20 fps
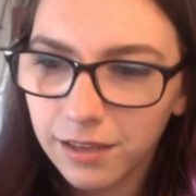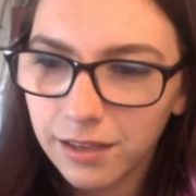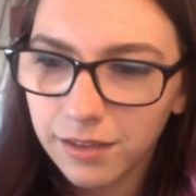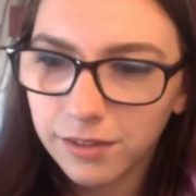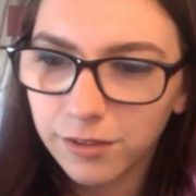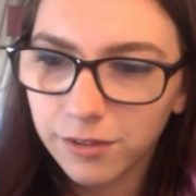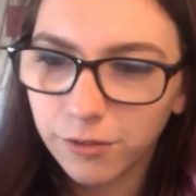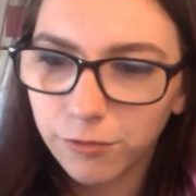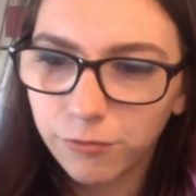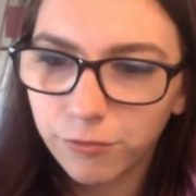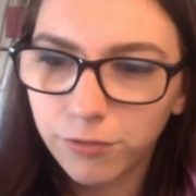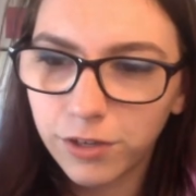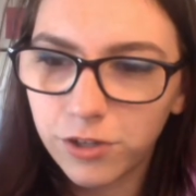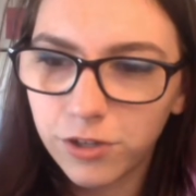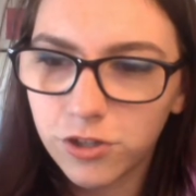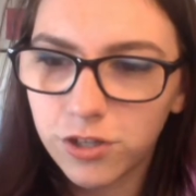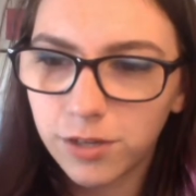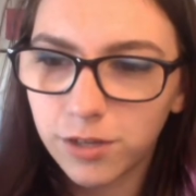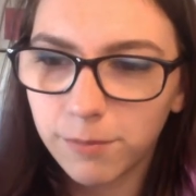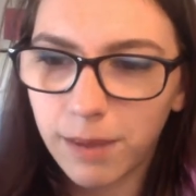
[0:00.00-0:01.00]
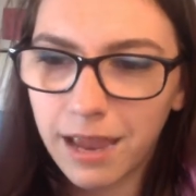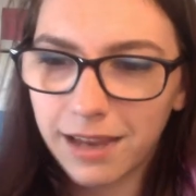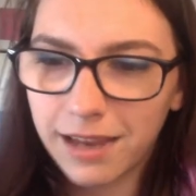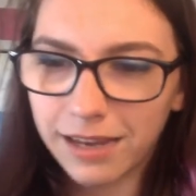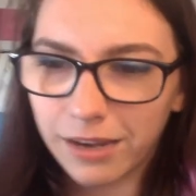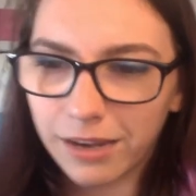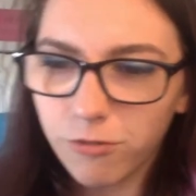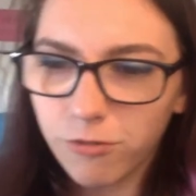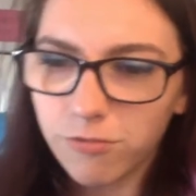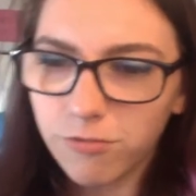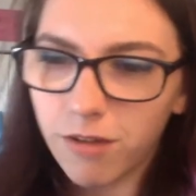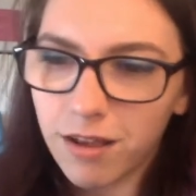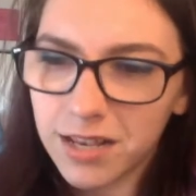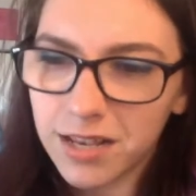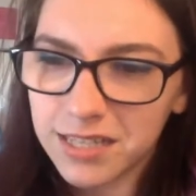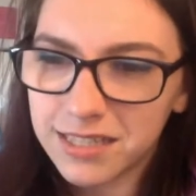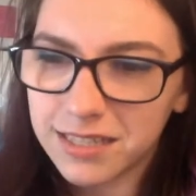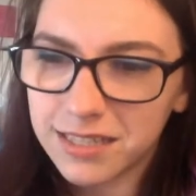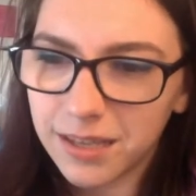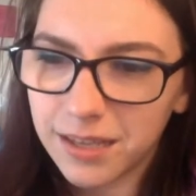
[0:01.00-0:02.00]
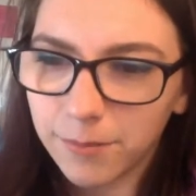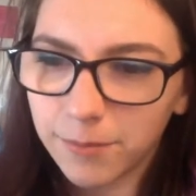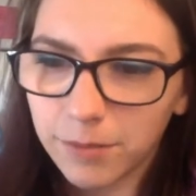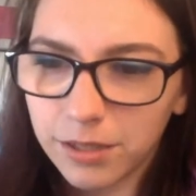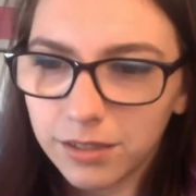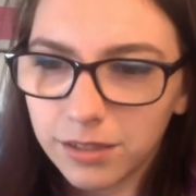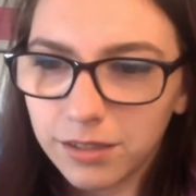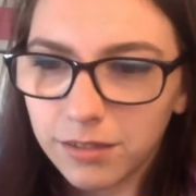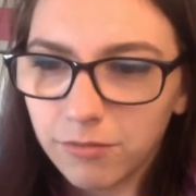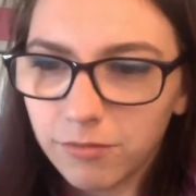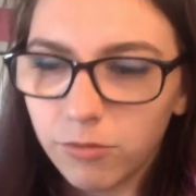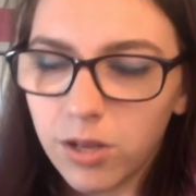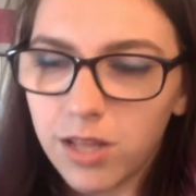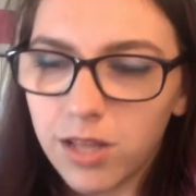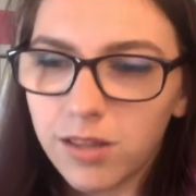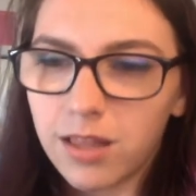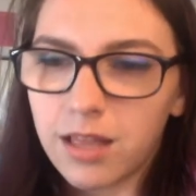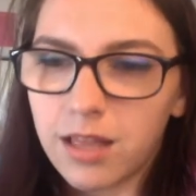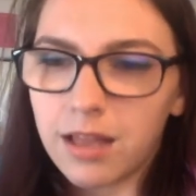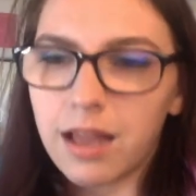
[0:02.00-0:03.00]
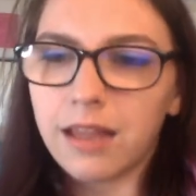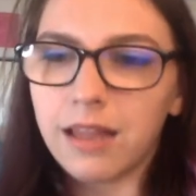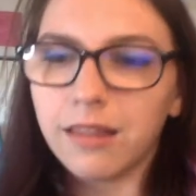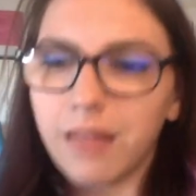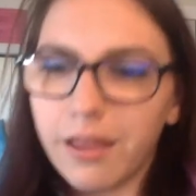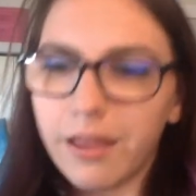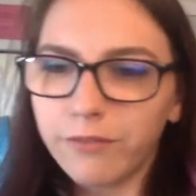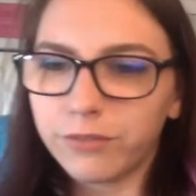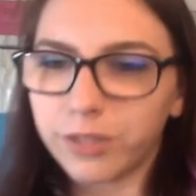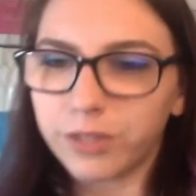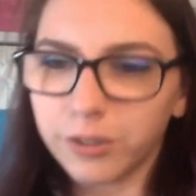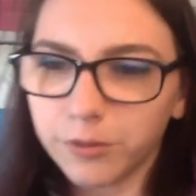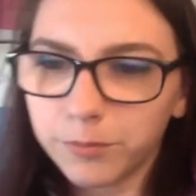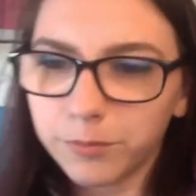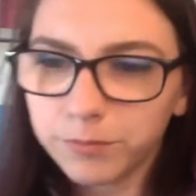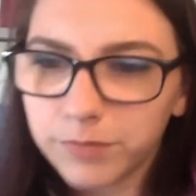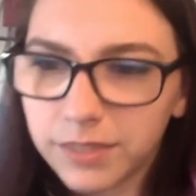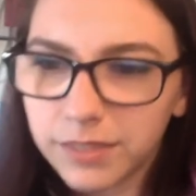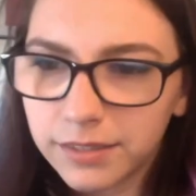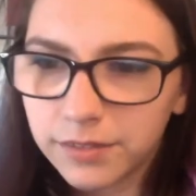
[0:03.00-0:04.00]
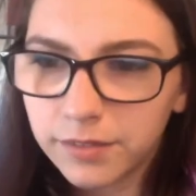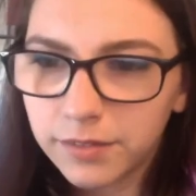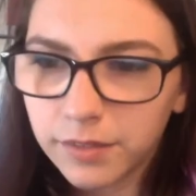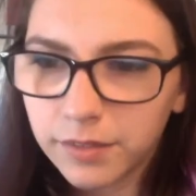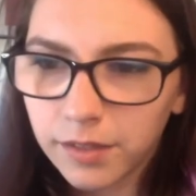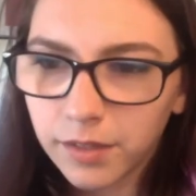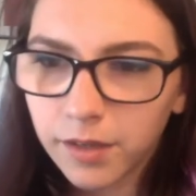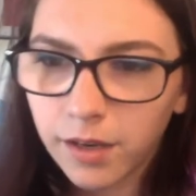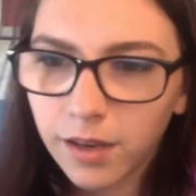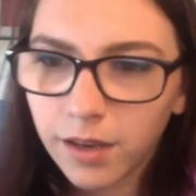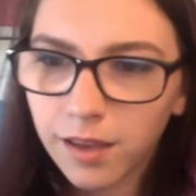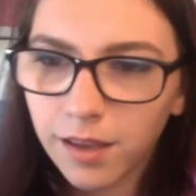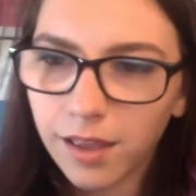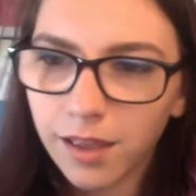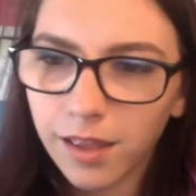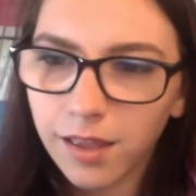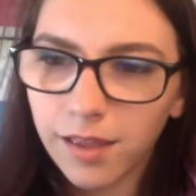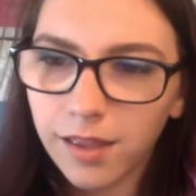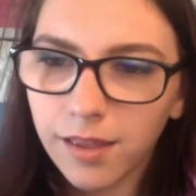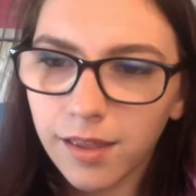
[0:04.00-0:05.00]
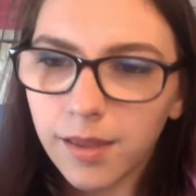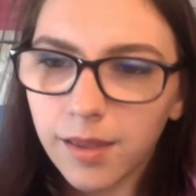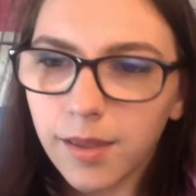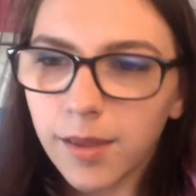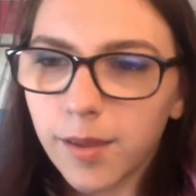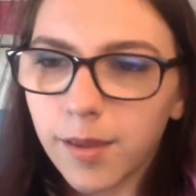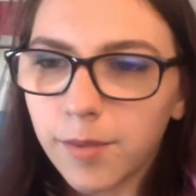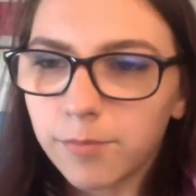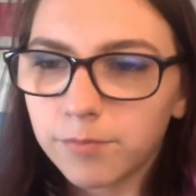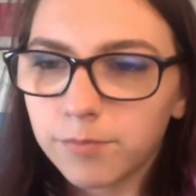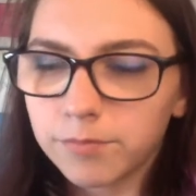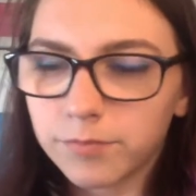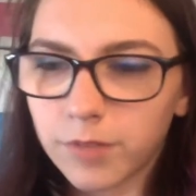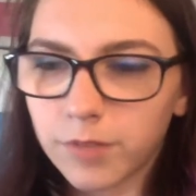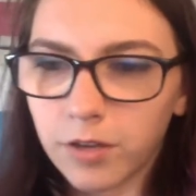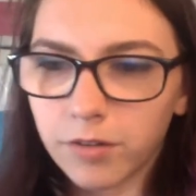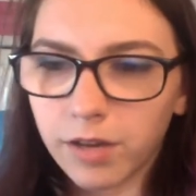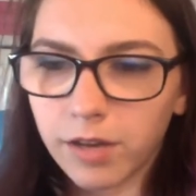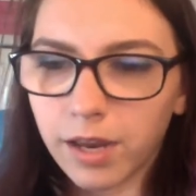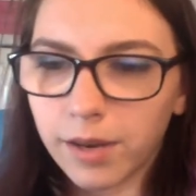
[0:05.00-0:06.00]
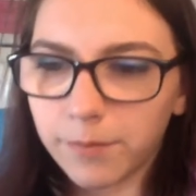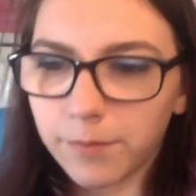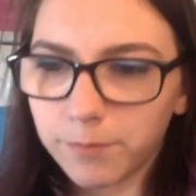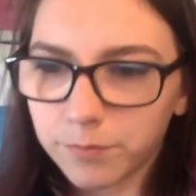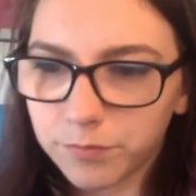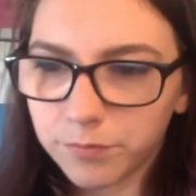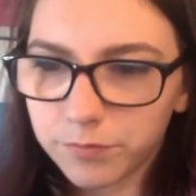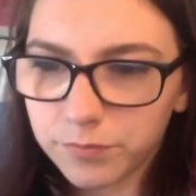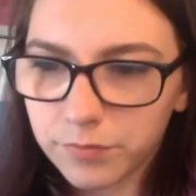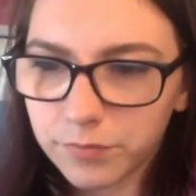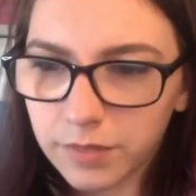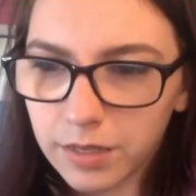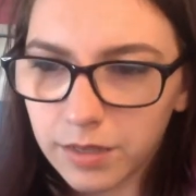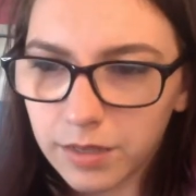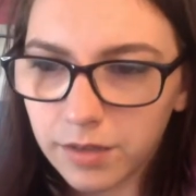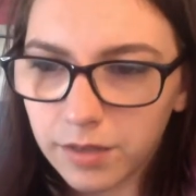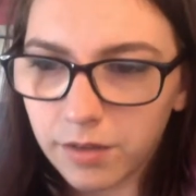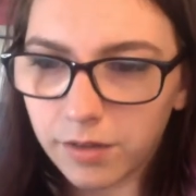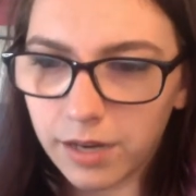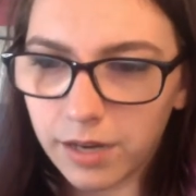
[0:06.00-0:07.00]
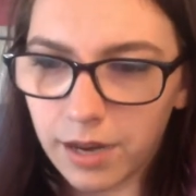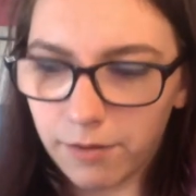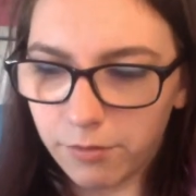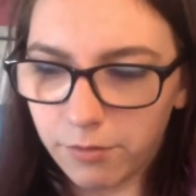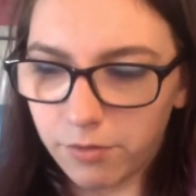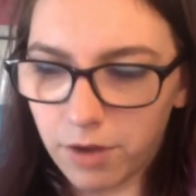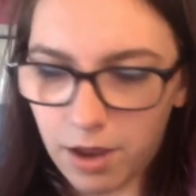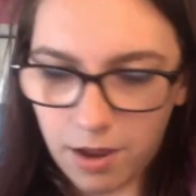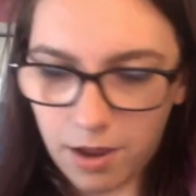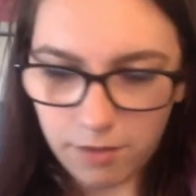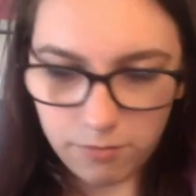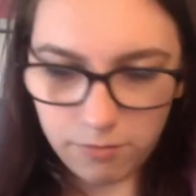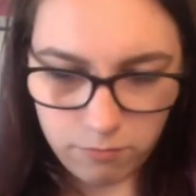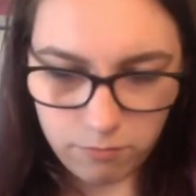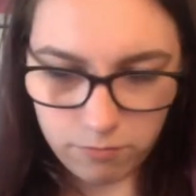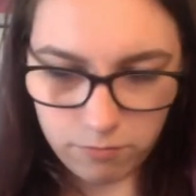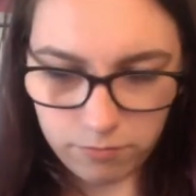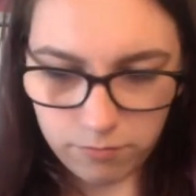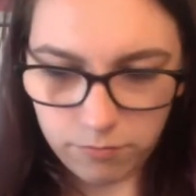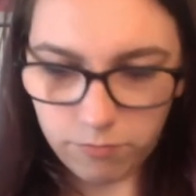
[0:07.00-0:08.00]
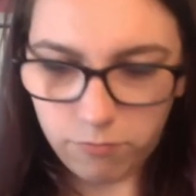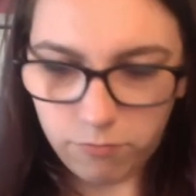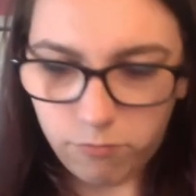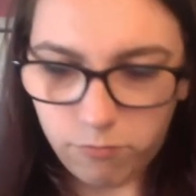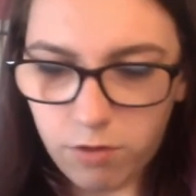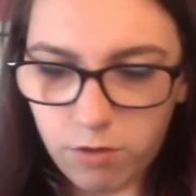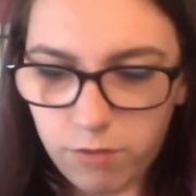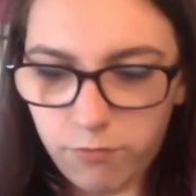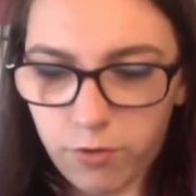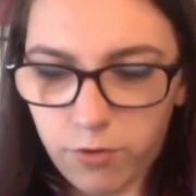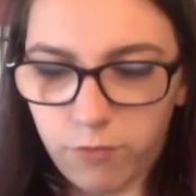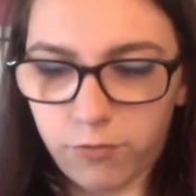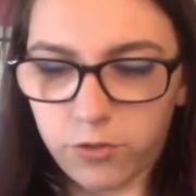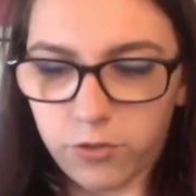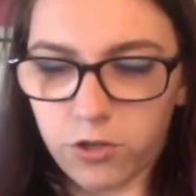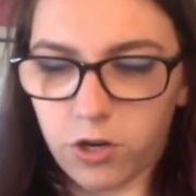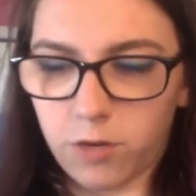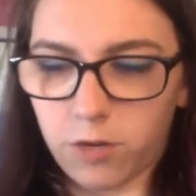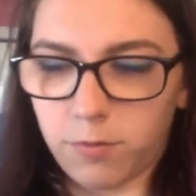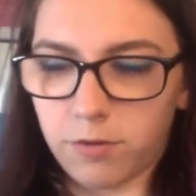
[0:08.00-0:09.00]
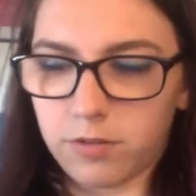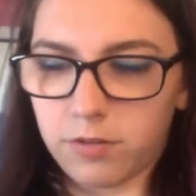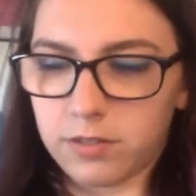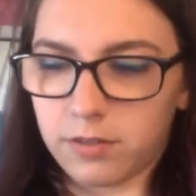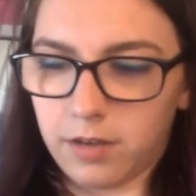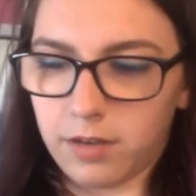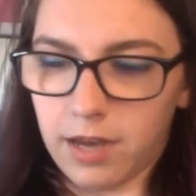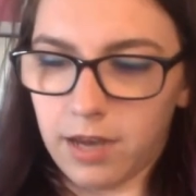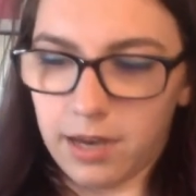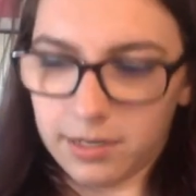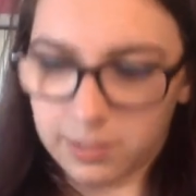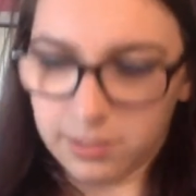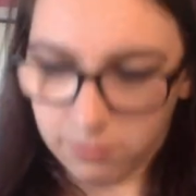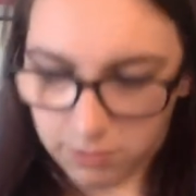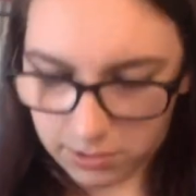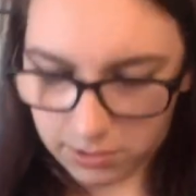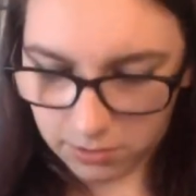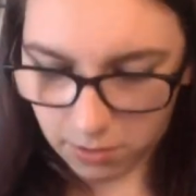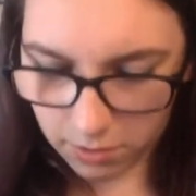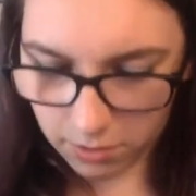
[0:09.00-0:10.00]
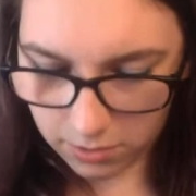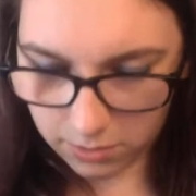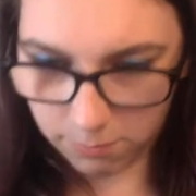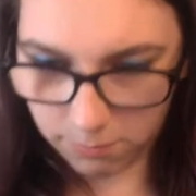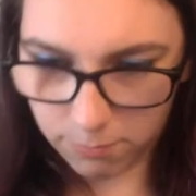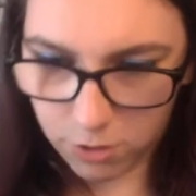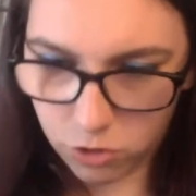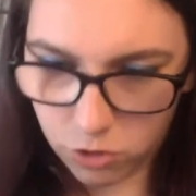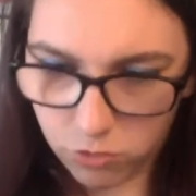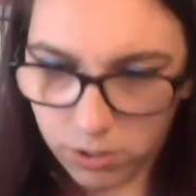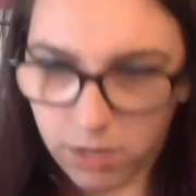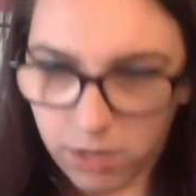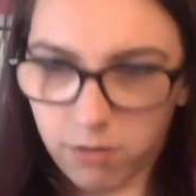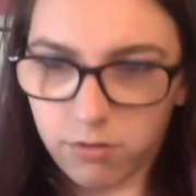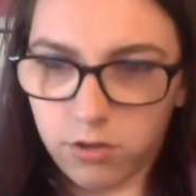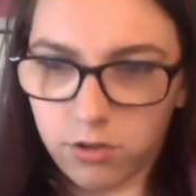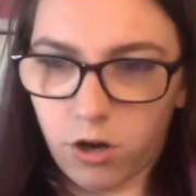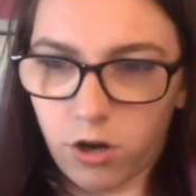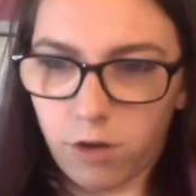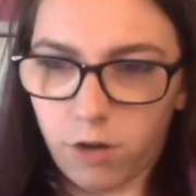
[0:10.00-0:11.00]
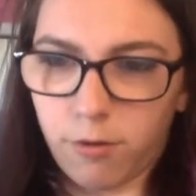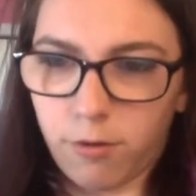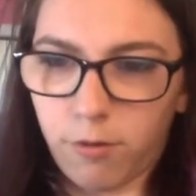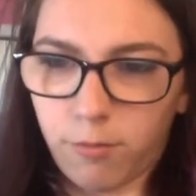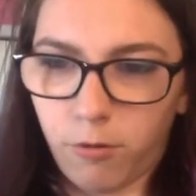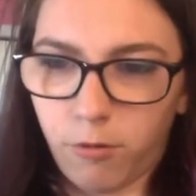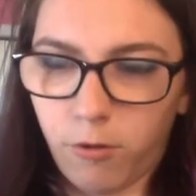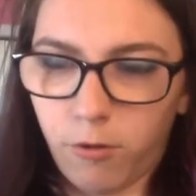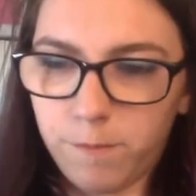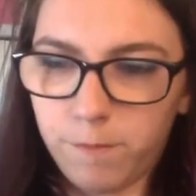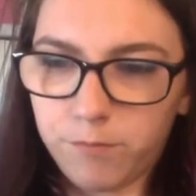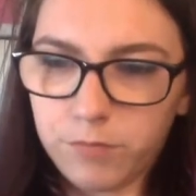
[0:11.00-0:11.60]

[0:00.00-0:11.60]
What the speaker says: You're finishing packing. Ooh, awesome! Well, I love you. Okay. Okay, we've got 1 vote for dark purple. Okay, so we'll start measuring out the dark purple.